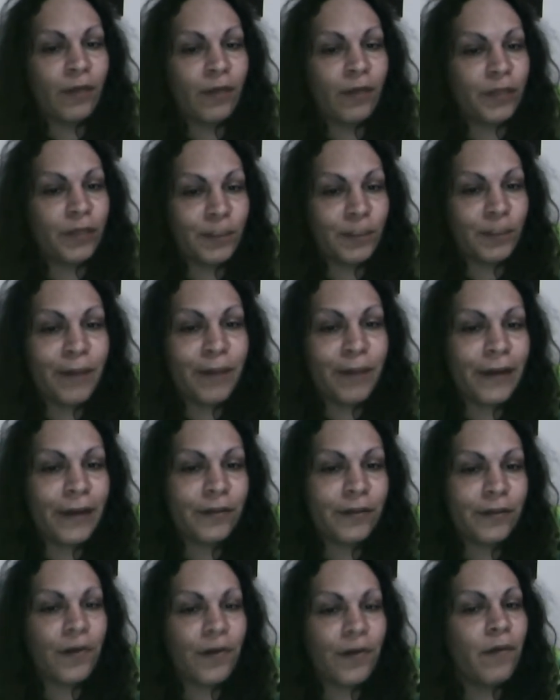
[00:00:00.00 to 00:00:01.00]
respect
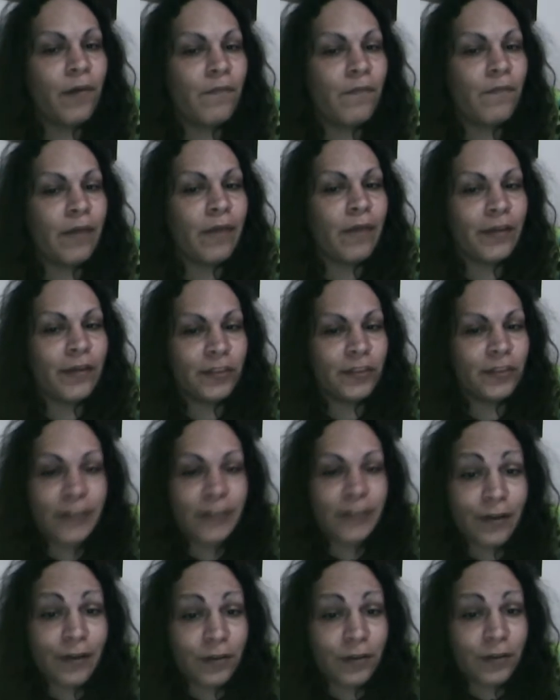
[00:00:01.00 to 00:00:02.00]
them,
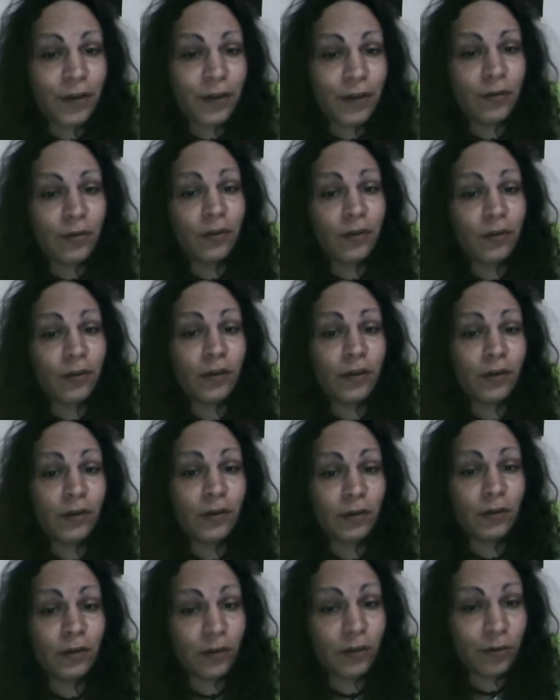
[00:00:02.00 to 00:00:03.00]
understand that they're the
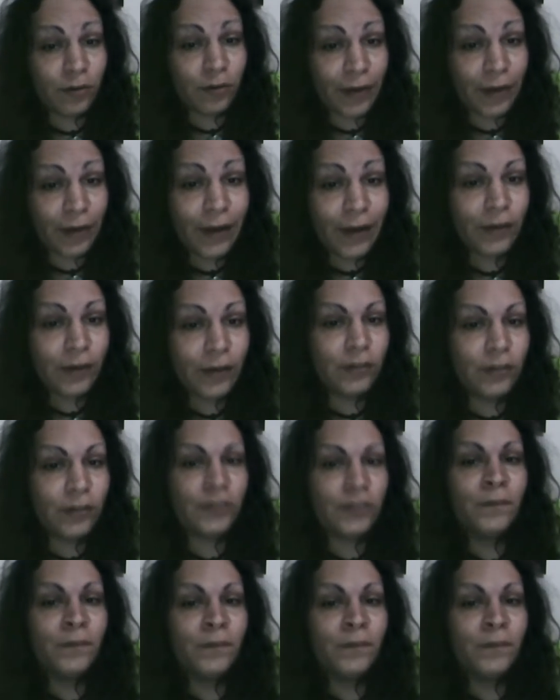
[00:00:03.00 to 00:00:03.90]
creators.